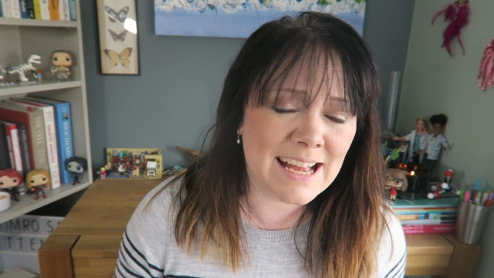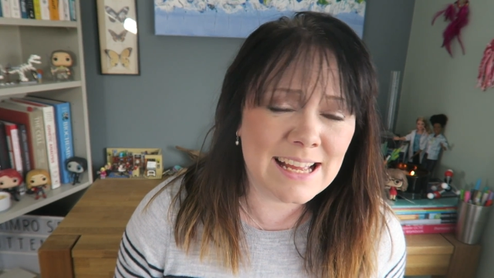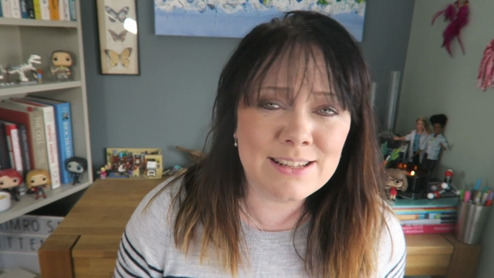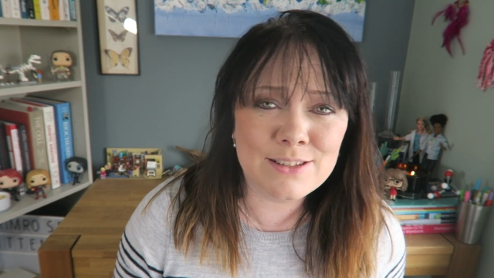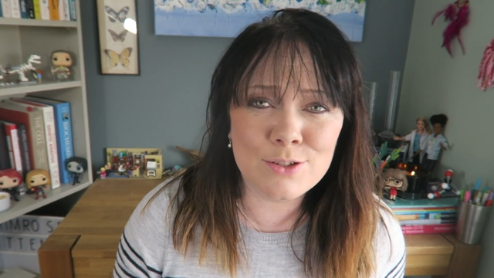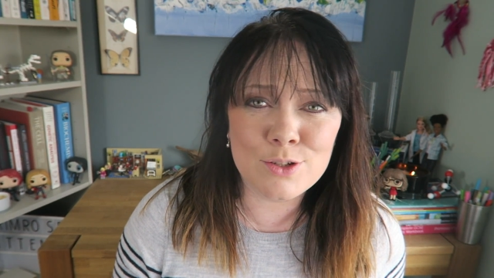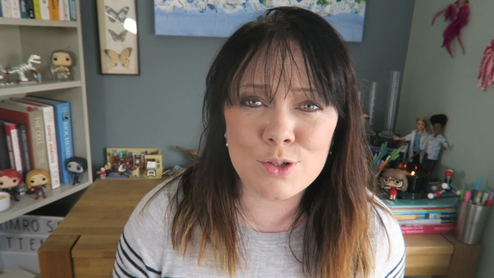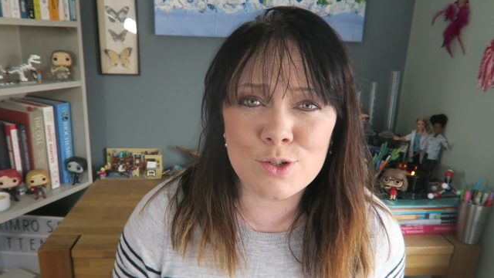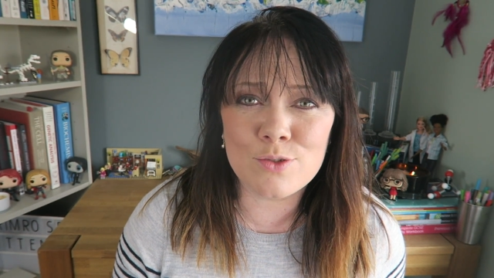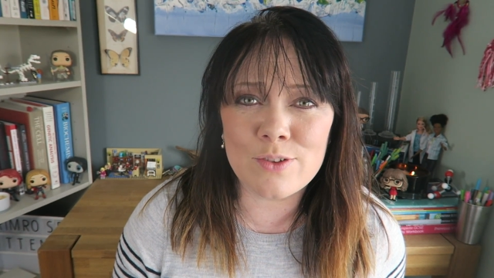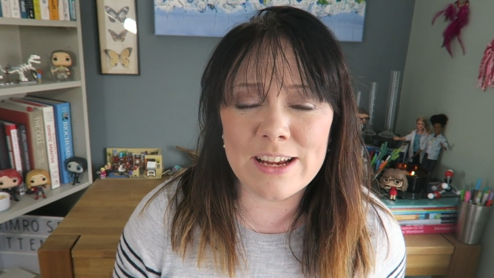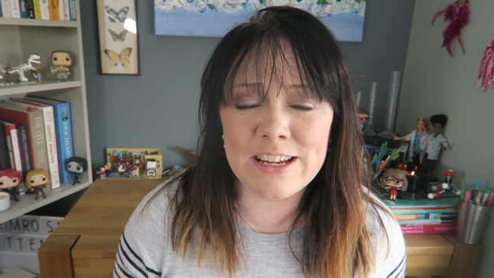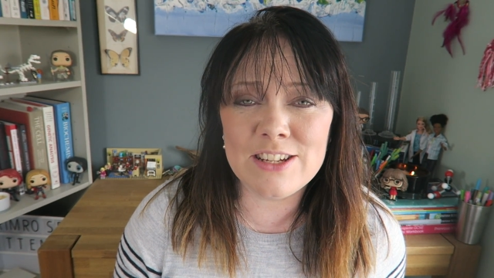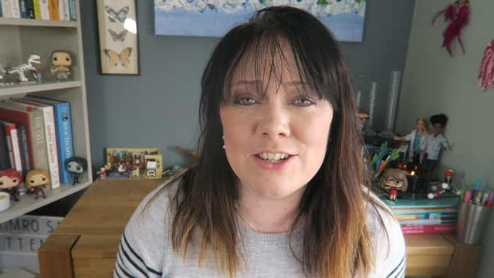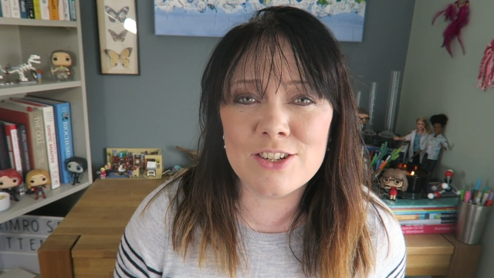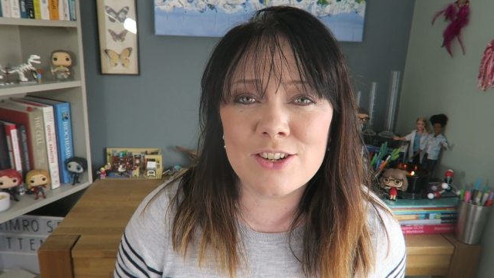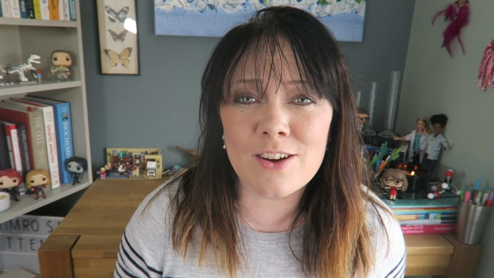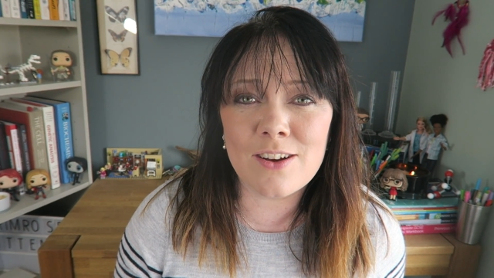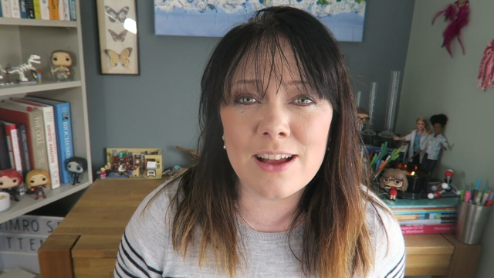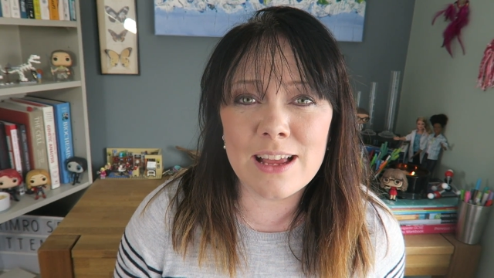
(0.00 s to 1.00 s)
and
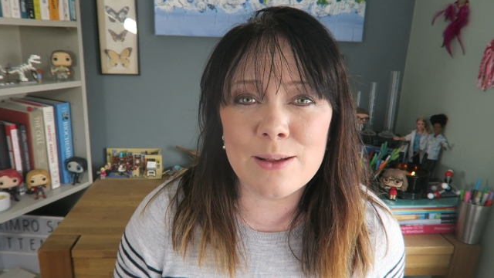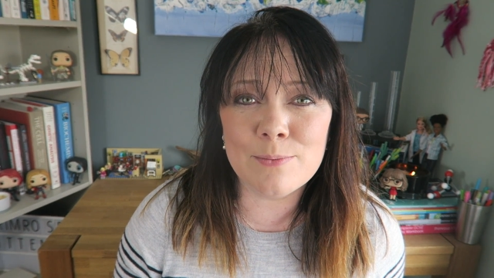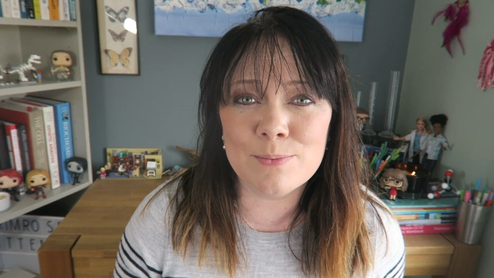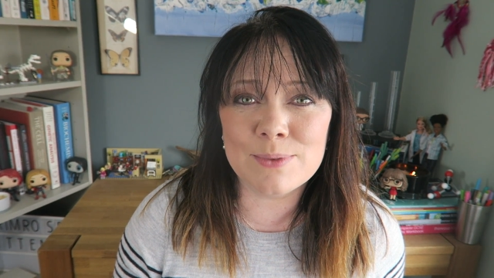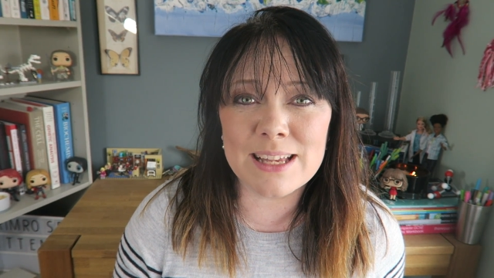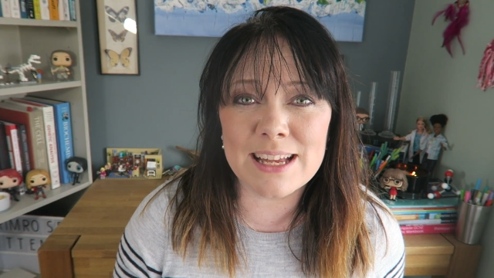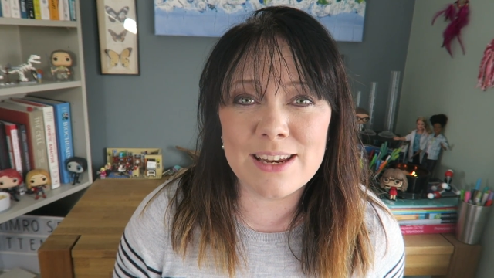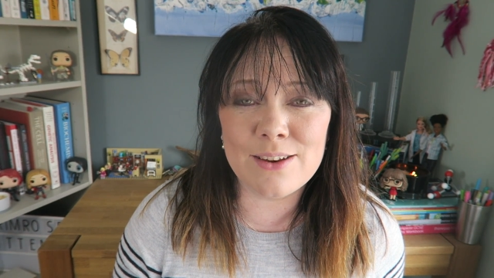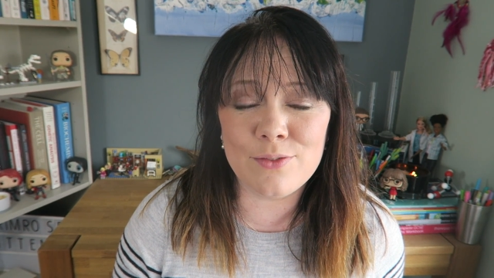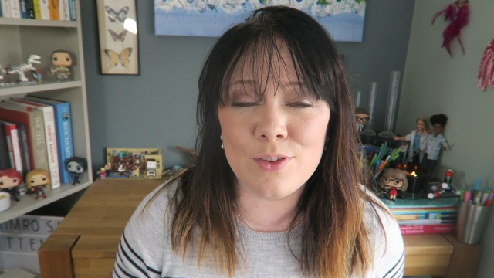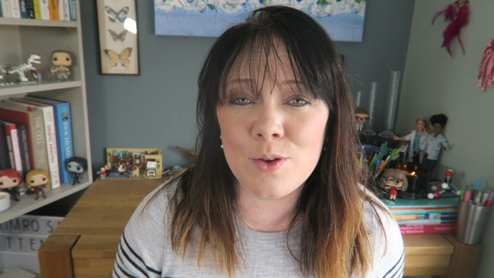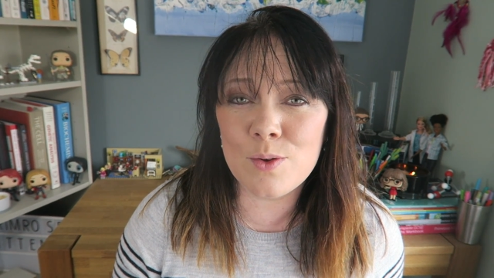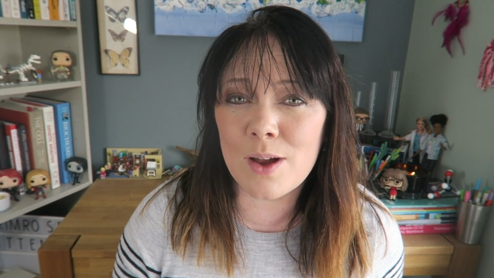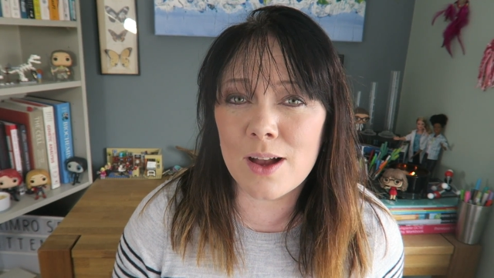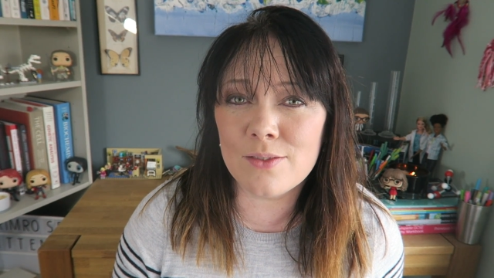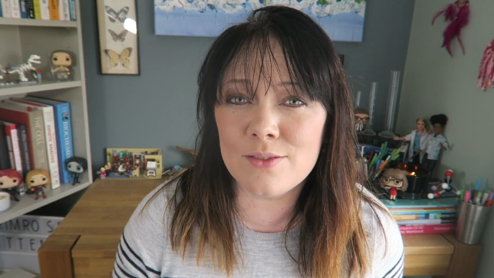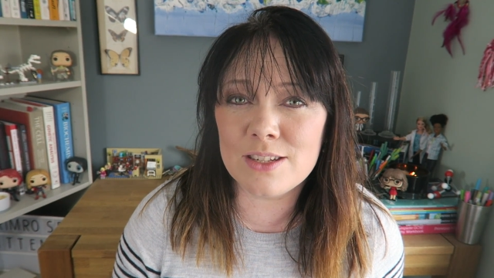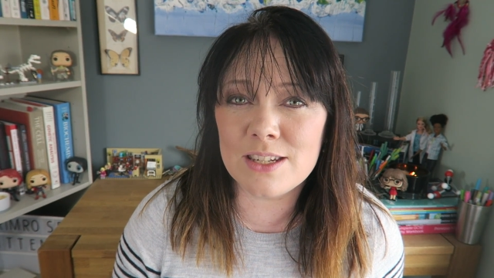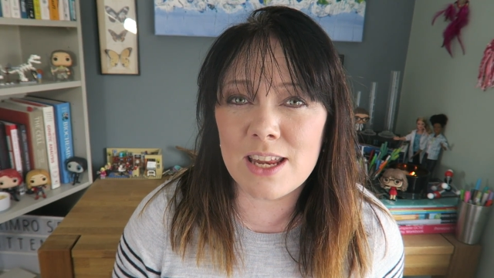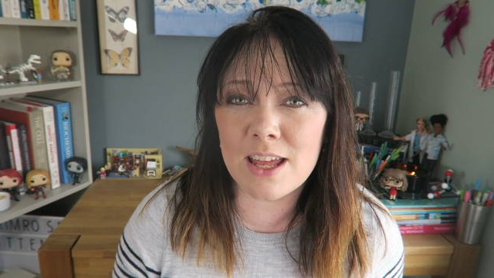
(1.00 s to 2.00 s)
strange times and if you
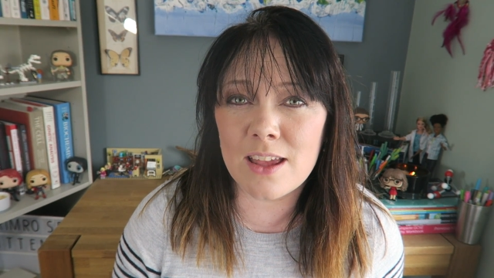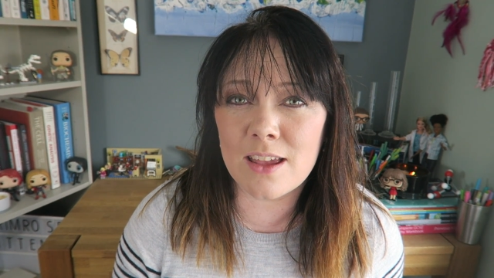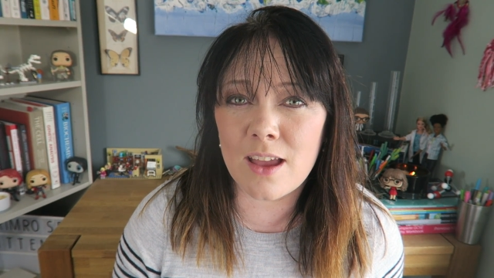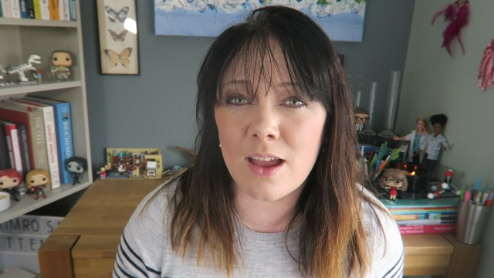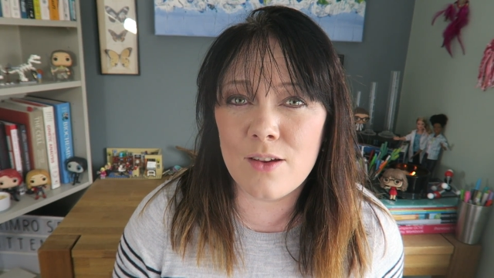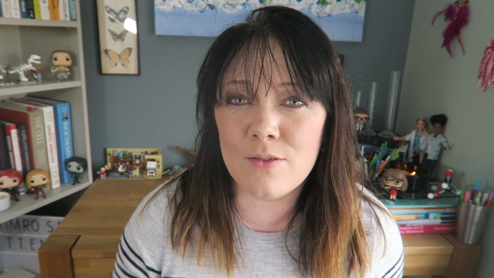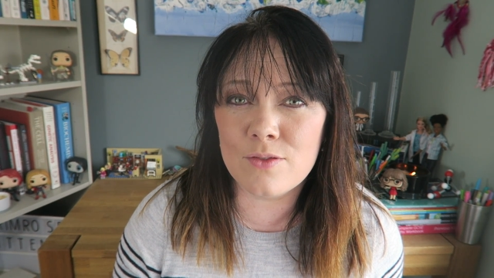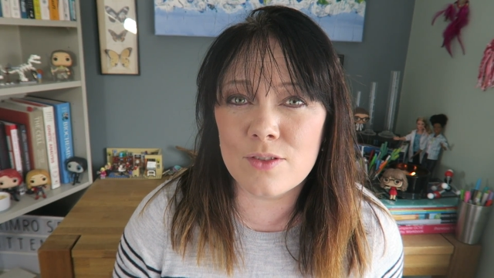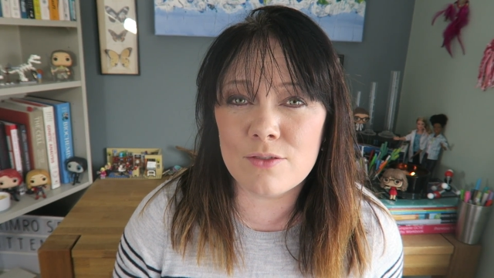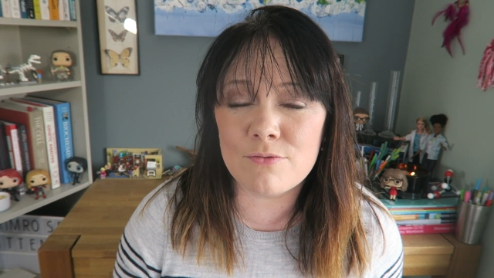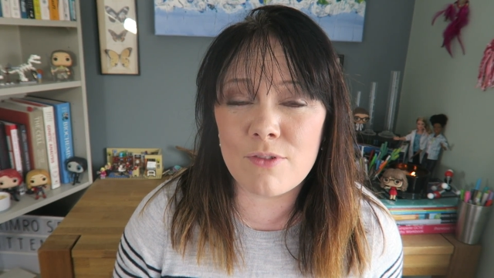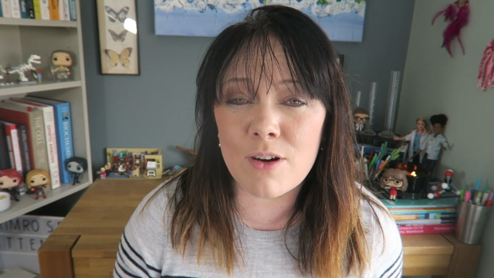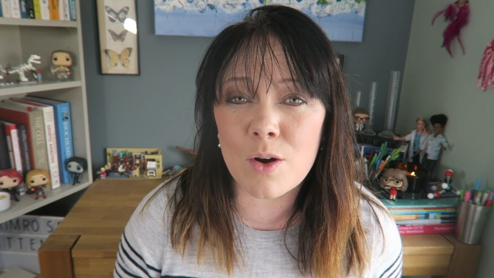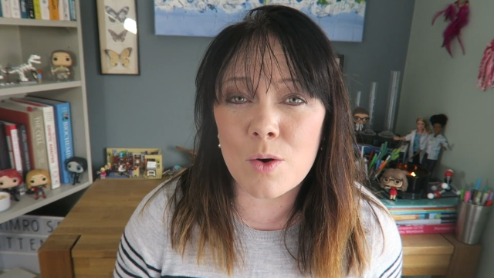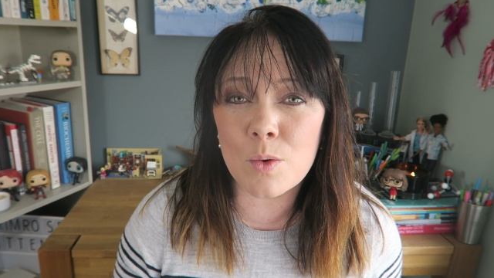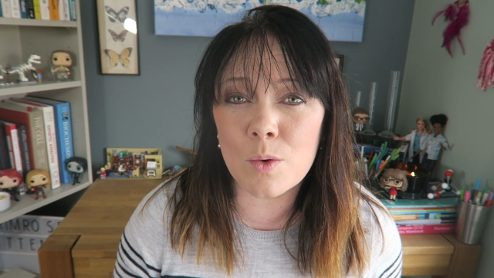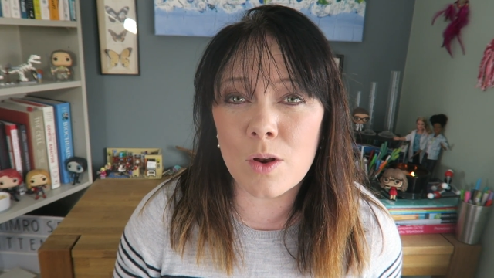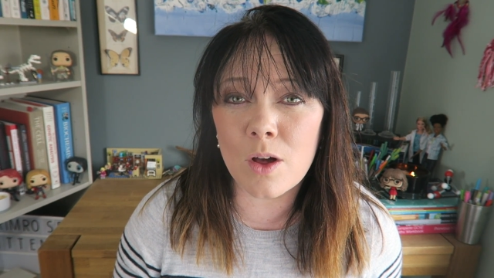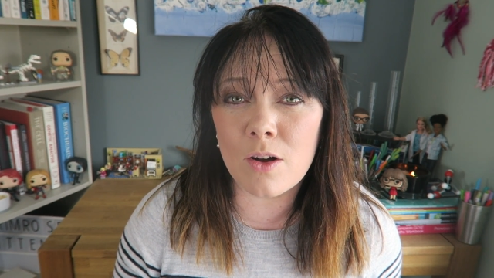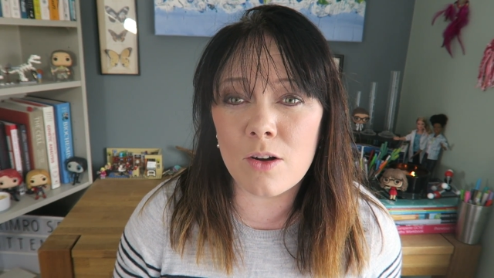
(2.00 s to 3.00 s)
have to take over the
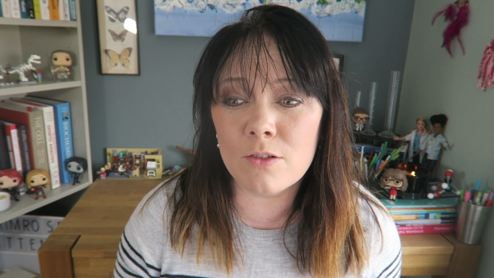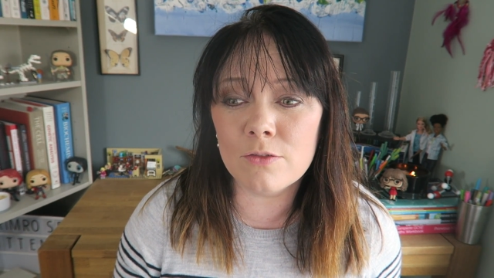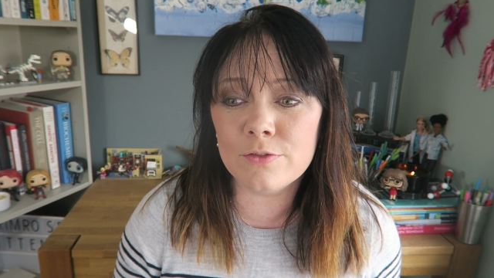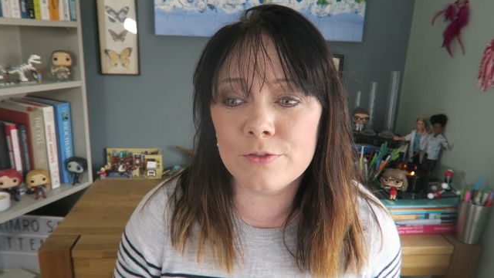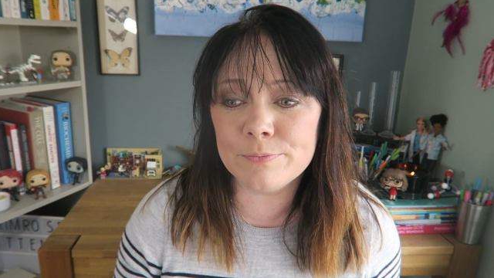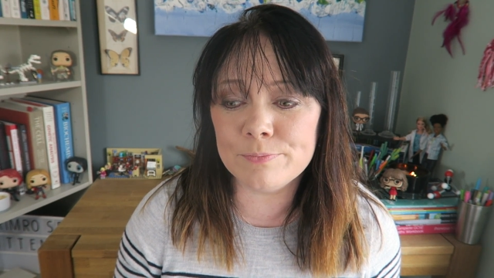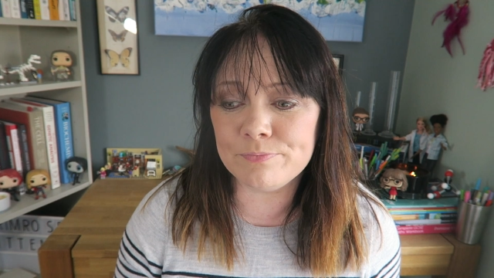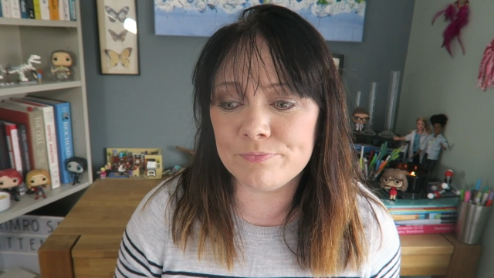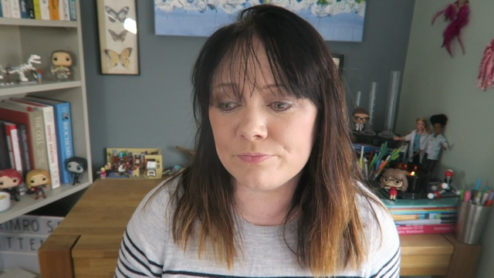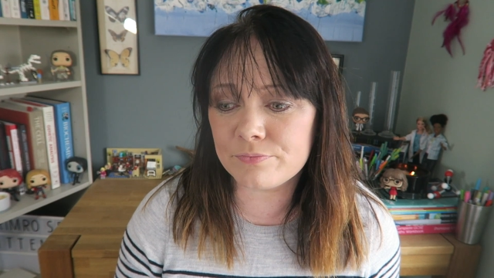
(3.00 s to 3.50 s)
role of